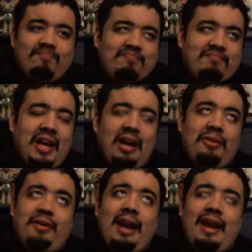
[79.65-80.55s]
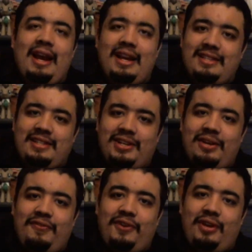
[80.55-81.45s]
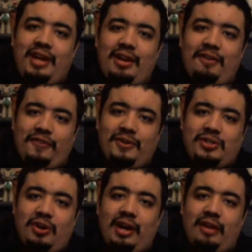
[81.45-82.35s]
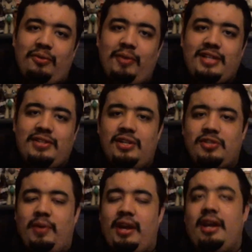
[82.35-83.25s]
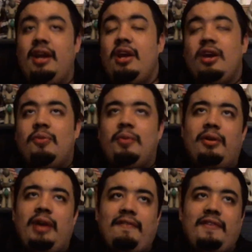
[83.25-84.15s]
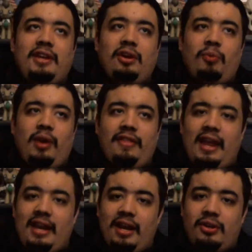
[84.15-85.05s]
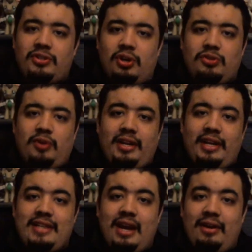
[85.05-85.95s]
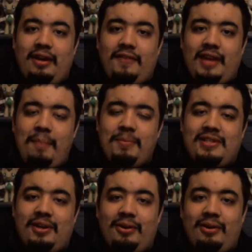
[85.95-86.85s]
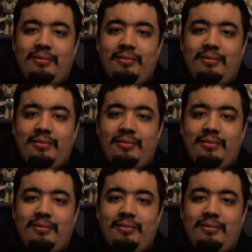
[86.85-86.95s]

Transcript: Alright, I guess it's good for you to get your first song out the way, so this way we don't have to deal with any other songs throughout the entirety of the episode.